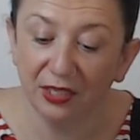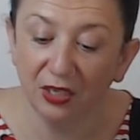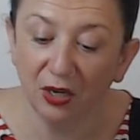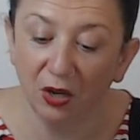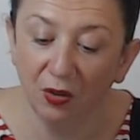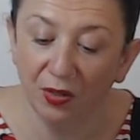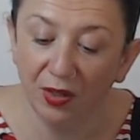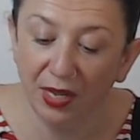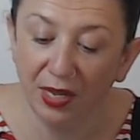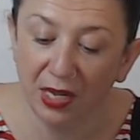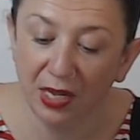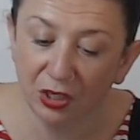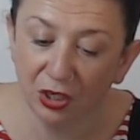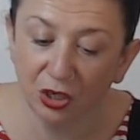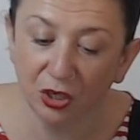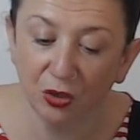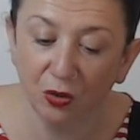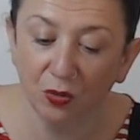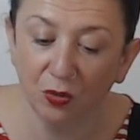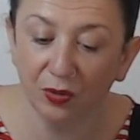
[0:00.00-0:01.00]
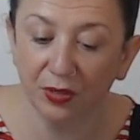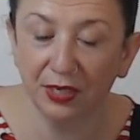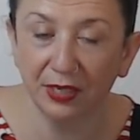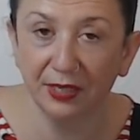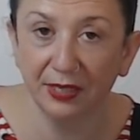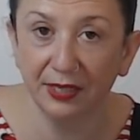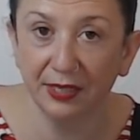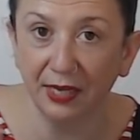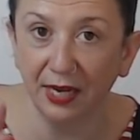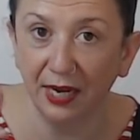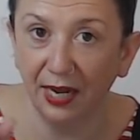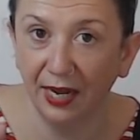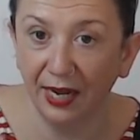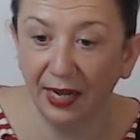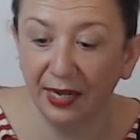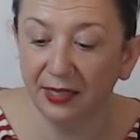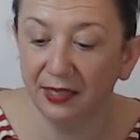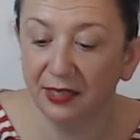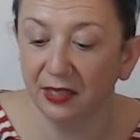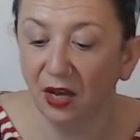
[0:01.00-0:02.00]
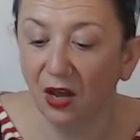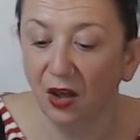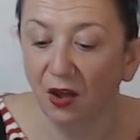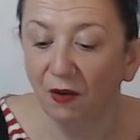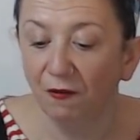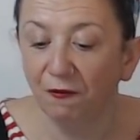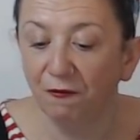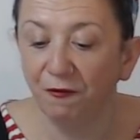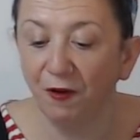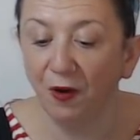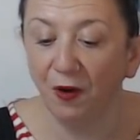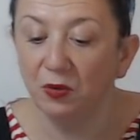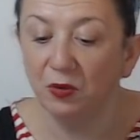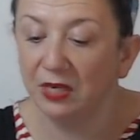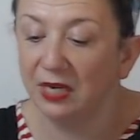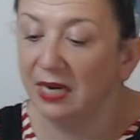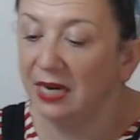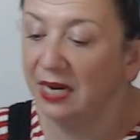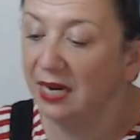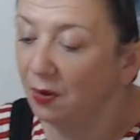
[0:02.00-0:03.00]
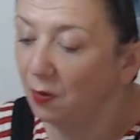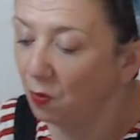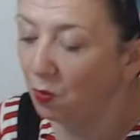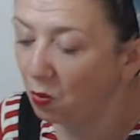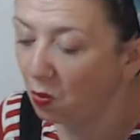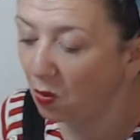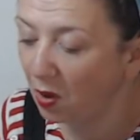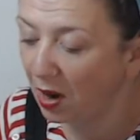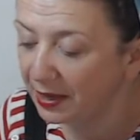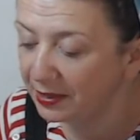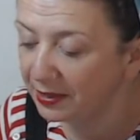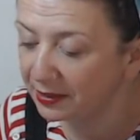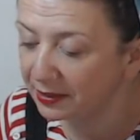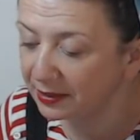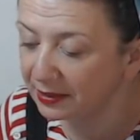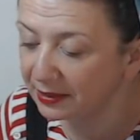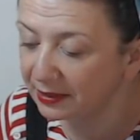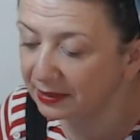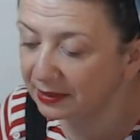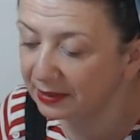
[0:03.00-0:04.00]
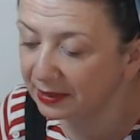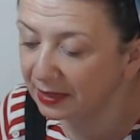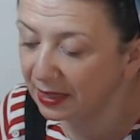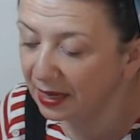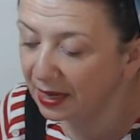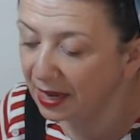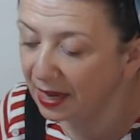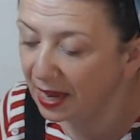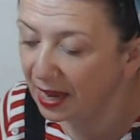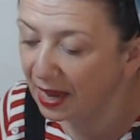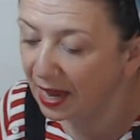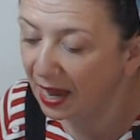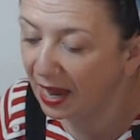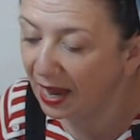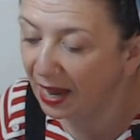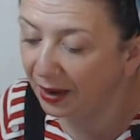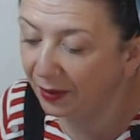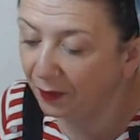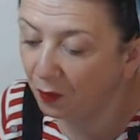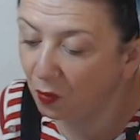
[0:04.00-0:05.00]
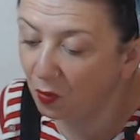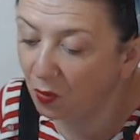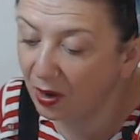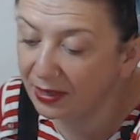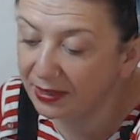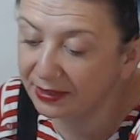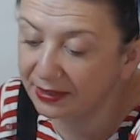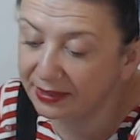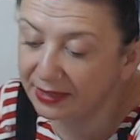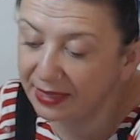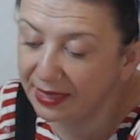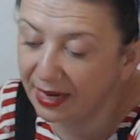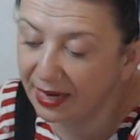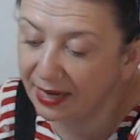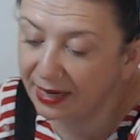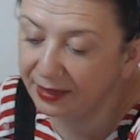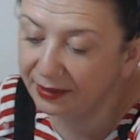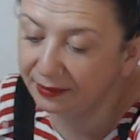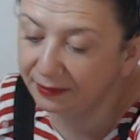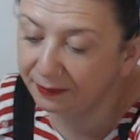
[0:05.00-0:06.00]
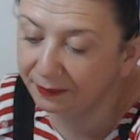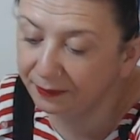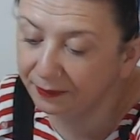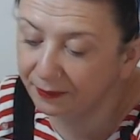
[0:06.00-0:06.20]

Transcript: on these shorter sides, fold it in once and once again.